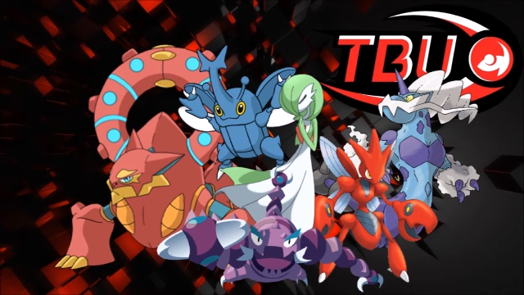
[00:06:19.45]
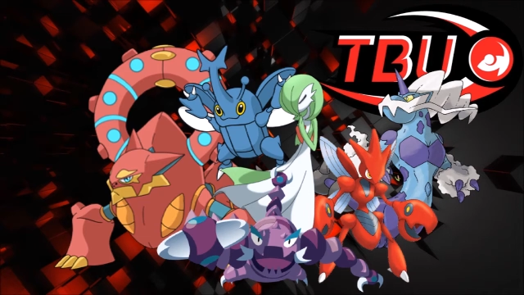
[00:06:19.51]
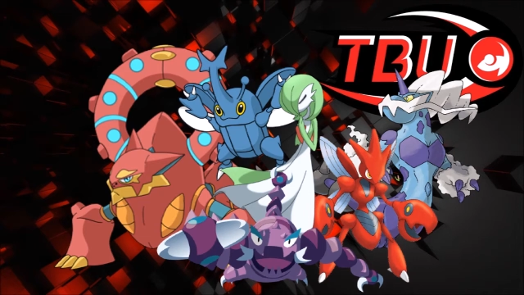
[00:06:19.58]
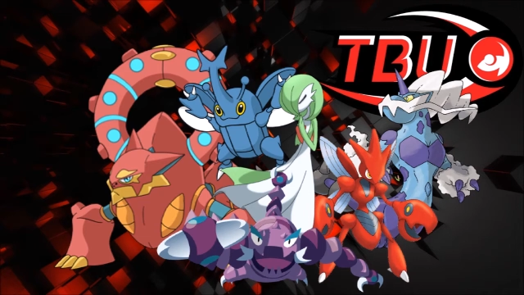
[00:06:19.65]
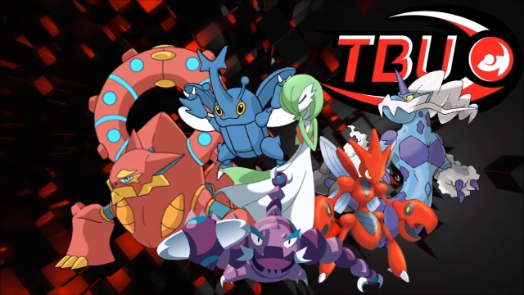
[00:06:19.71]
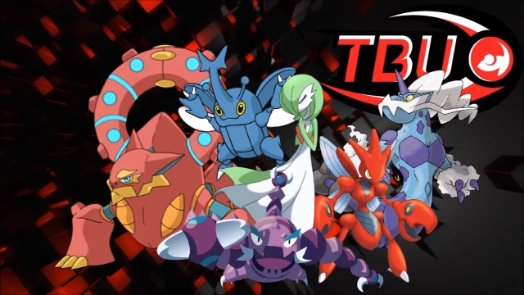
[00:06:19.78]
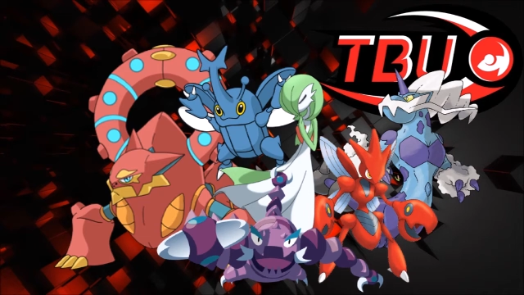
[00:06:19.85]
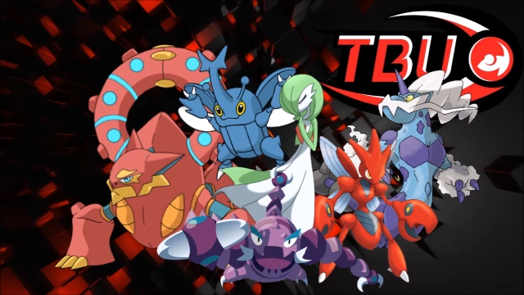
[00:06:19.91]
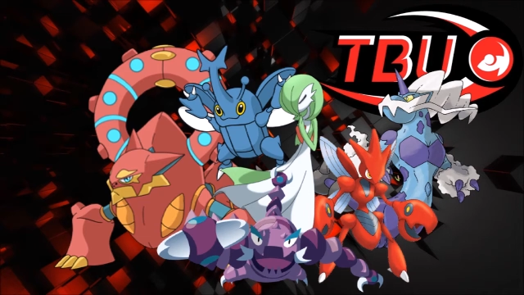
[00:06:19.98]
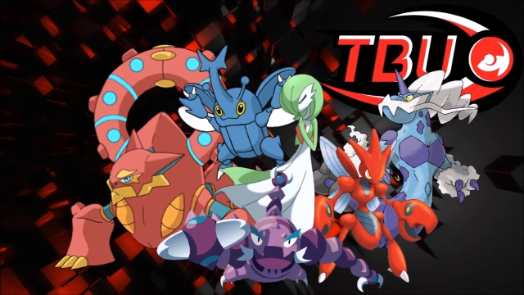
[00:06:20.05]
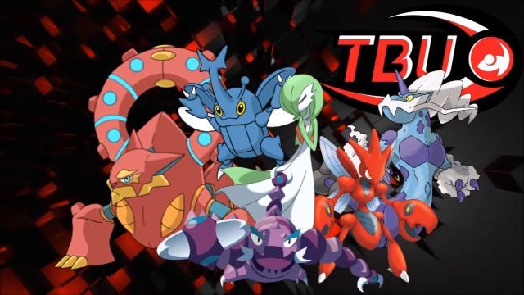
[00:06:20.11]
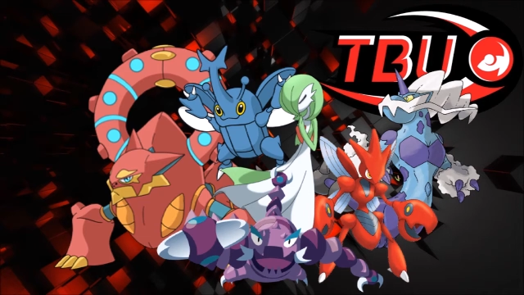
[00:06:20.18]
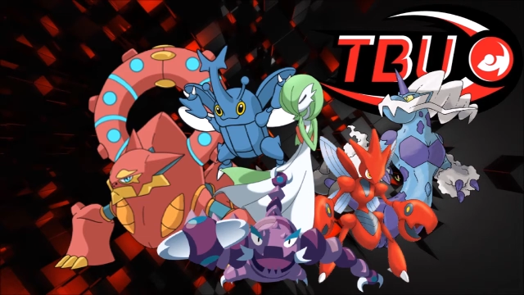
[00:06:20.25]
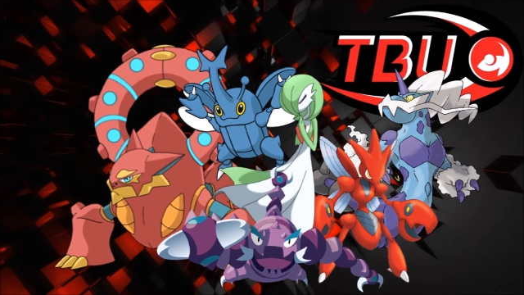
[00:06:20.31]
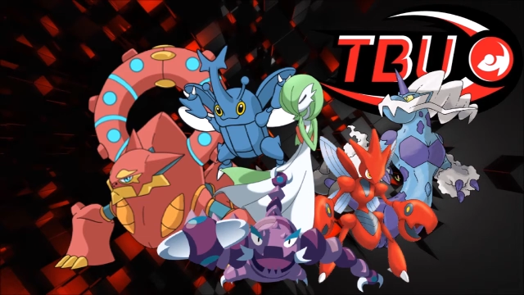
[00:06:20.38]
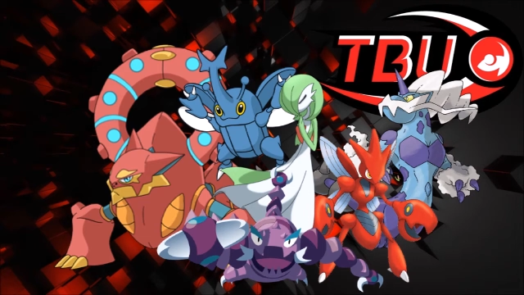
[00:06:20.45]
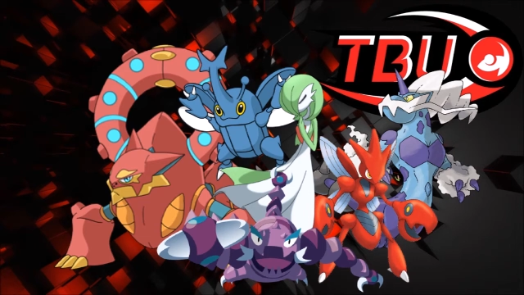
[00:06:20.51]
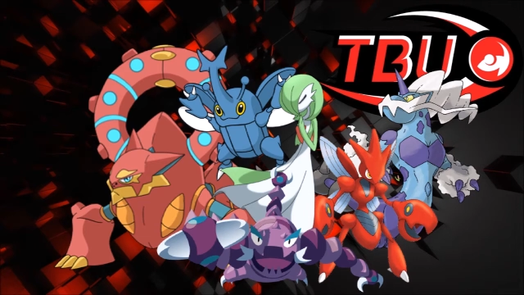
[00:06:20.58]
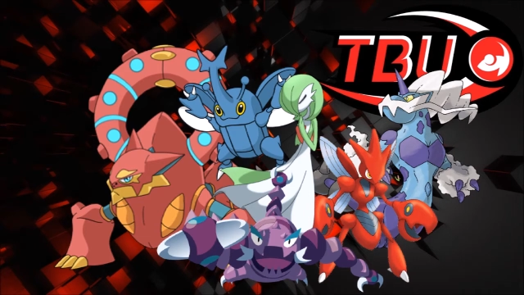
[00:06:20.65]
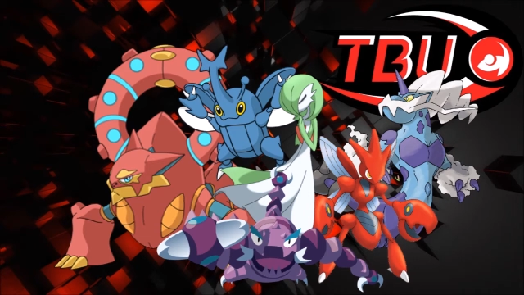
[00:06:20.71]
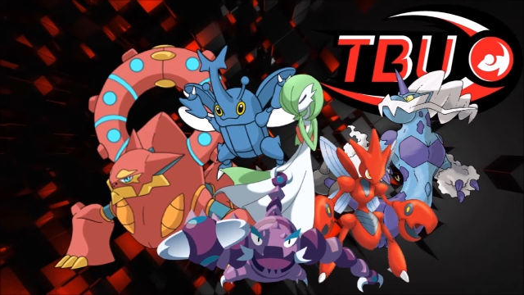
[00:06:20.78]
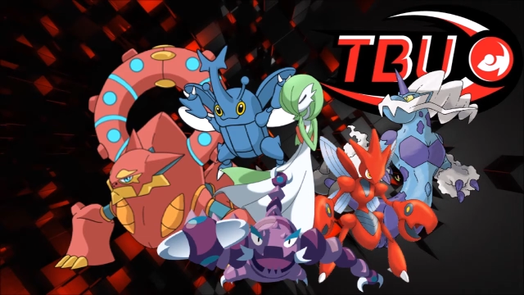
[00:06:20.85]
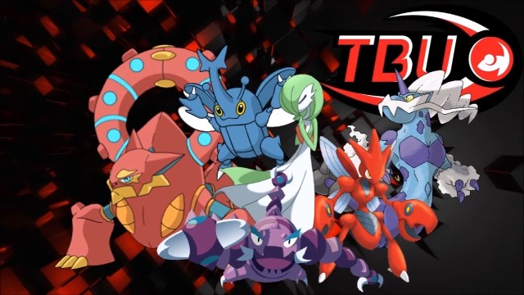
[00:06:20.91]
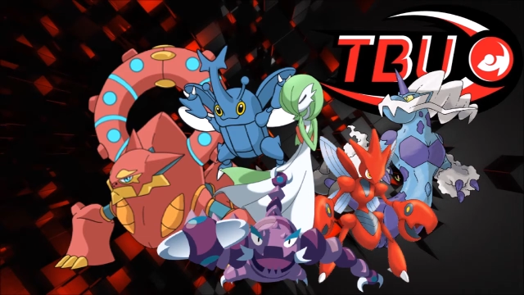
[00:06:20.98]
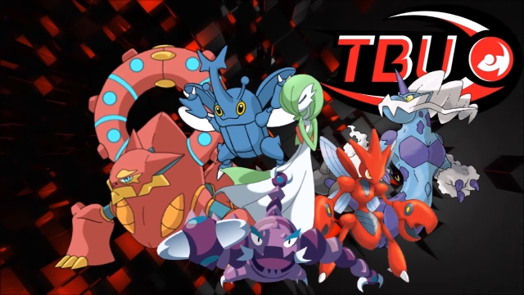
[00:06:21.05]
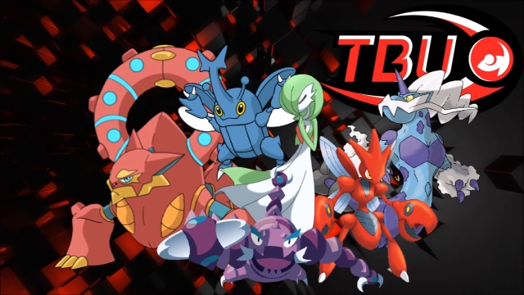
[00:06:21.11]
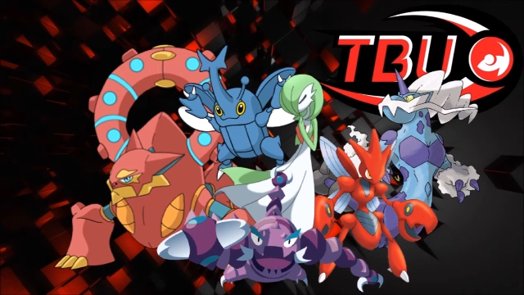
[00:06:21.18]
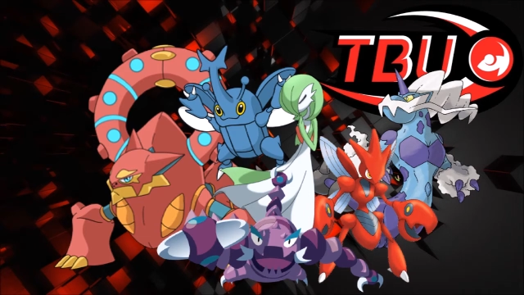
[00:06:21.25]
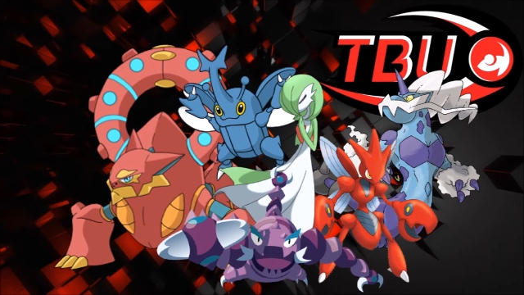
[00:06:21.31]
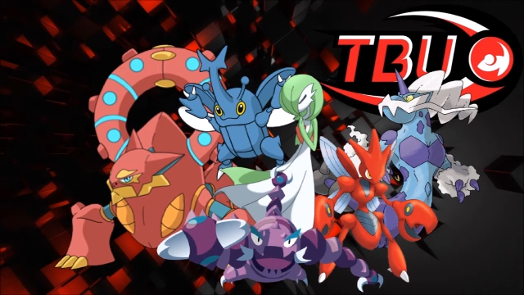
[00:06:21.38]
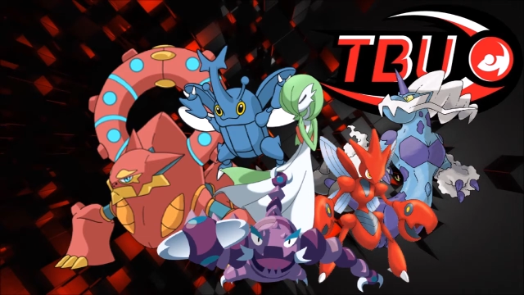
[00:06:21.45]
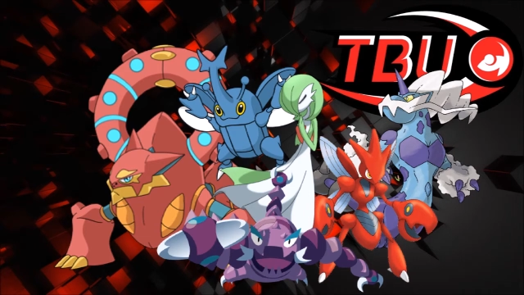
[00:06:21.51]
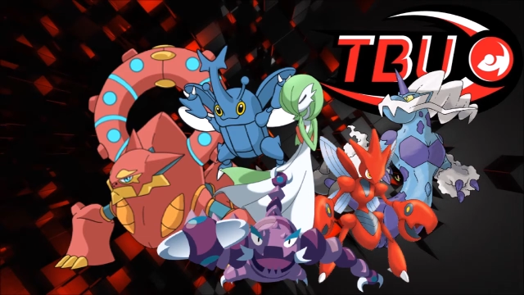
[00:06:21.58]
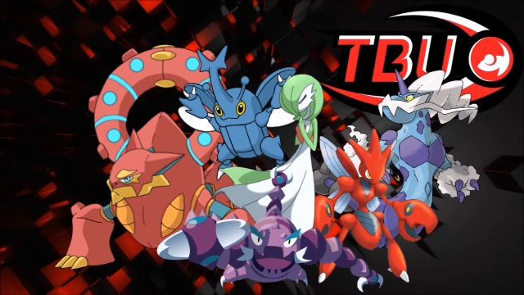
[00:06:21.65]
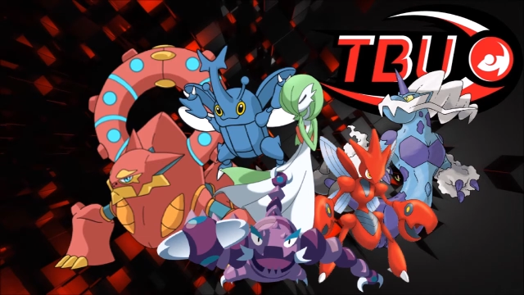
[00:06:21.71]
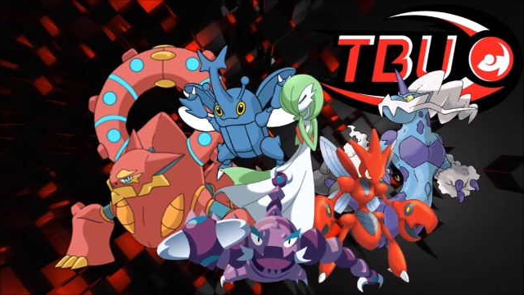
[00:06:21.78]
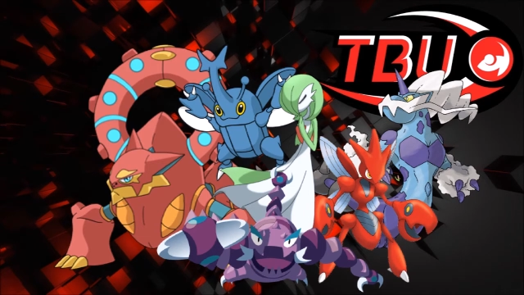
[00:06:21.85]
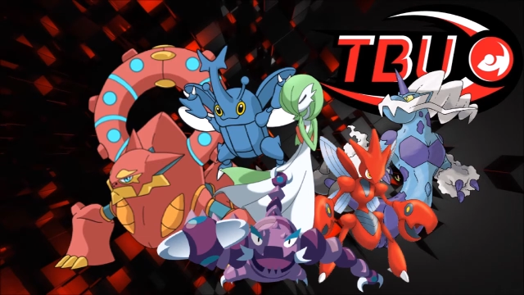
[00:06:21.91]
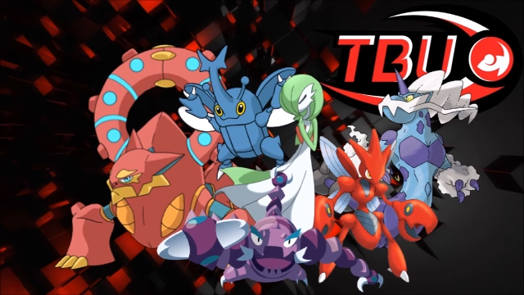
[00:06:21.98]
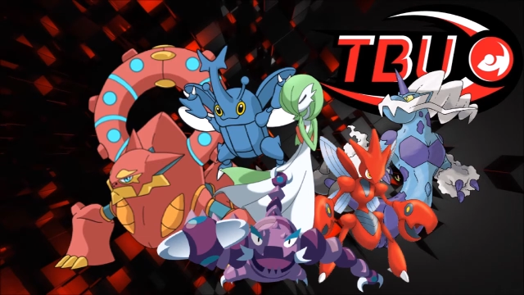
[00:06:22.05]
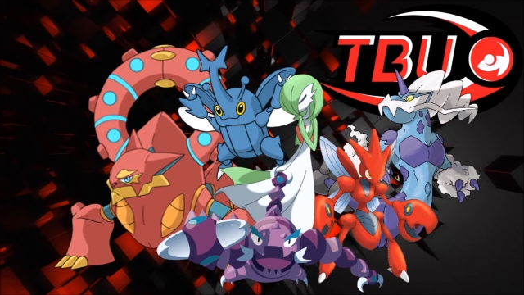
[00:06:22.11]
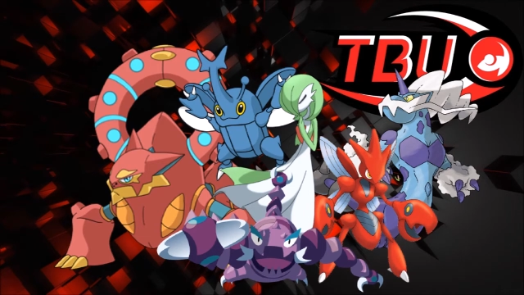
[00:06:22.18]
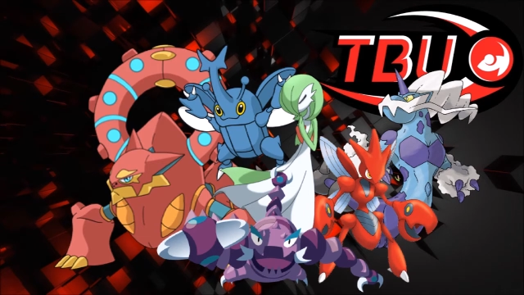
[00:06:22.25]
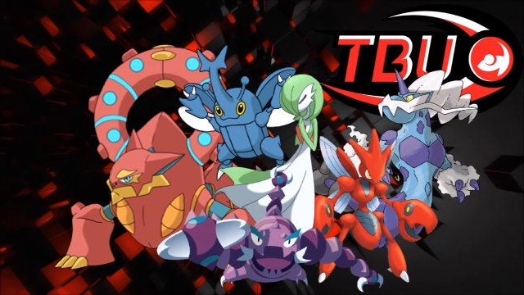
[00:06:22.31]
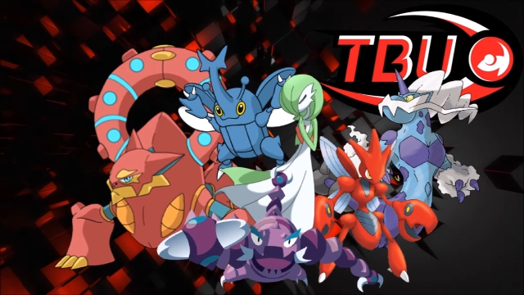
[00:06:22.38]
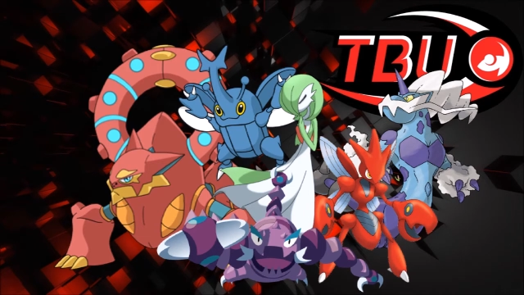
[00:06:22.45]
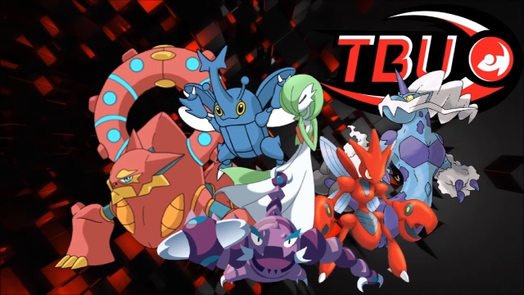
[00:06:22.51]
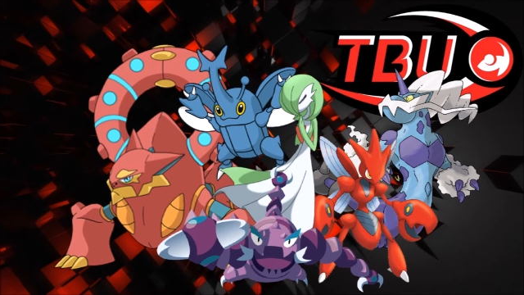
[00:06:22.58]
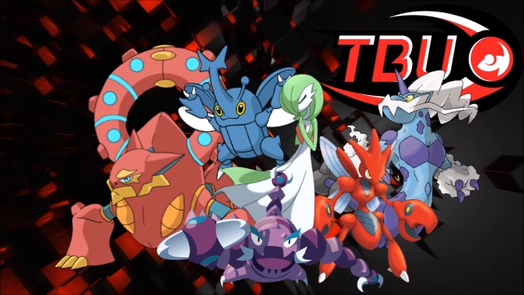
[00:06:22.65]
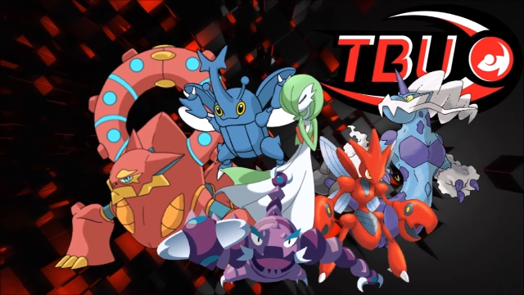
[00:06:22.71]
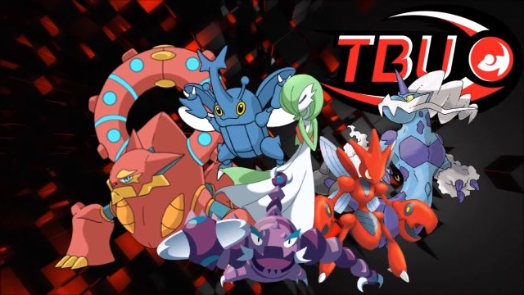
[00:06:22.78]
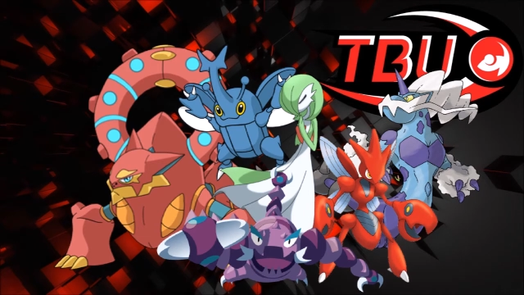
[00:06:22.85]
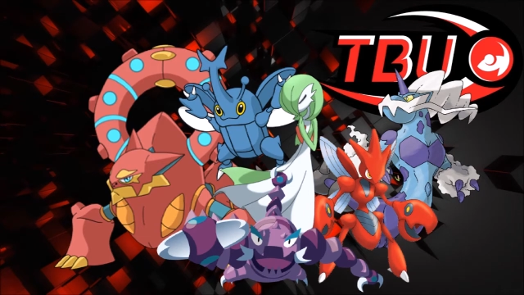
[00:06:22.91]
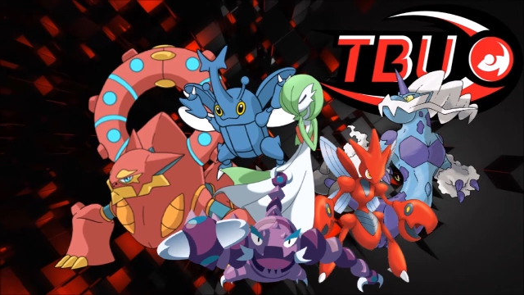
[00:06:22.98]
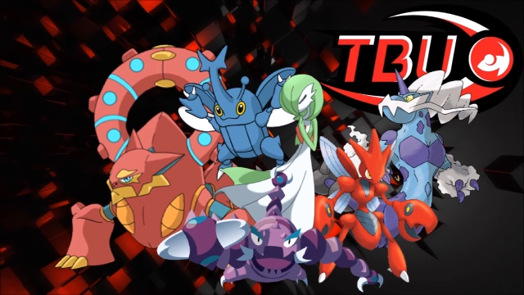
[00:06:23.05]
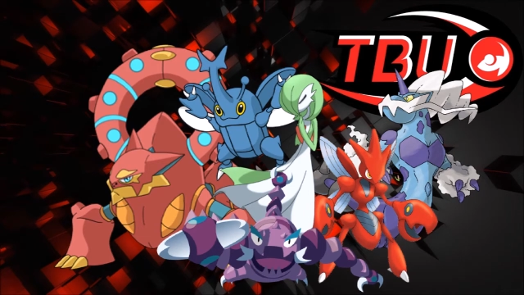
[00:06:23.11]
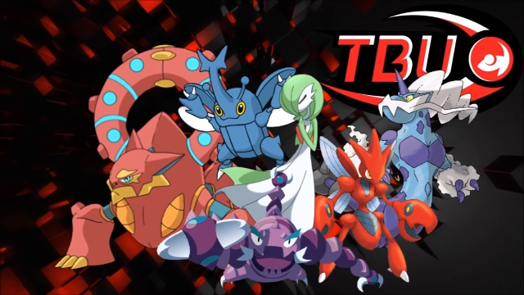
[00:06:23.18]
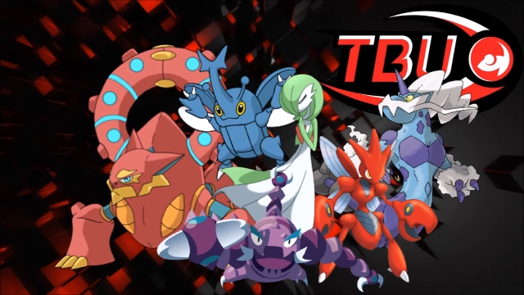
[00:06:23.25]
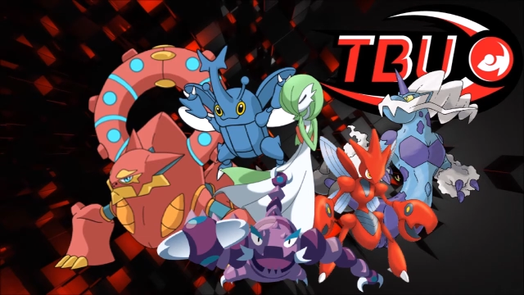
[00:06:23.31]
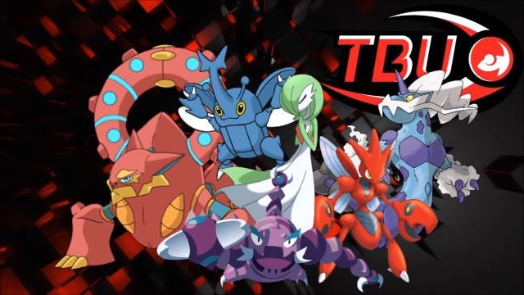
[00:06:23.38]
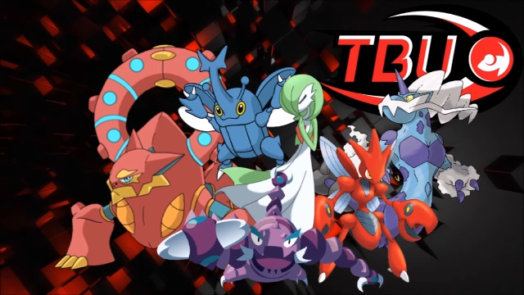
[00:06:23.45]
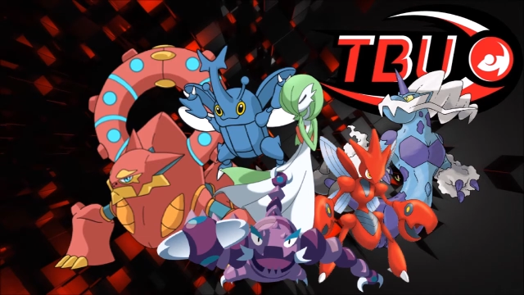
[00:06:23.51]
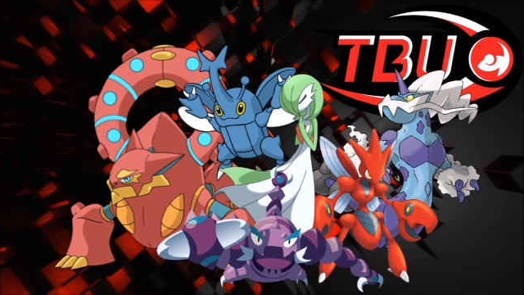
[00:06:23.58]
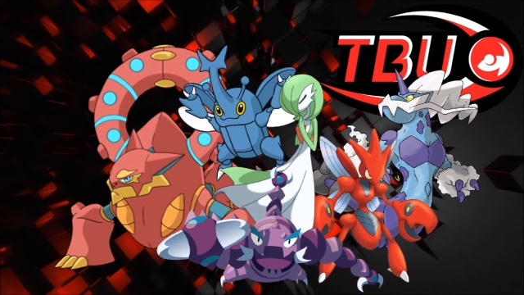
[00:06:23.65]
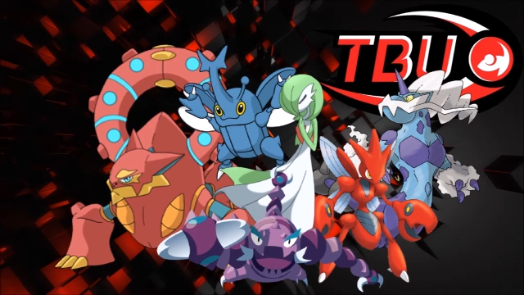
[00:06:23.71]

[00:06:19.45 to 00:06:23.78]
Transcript: (no speaker visible)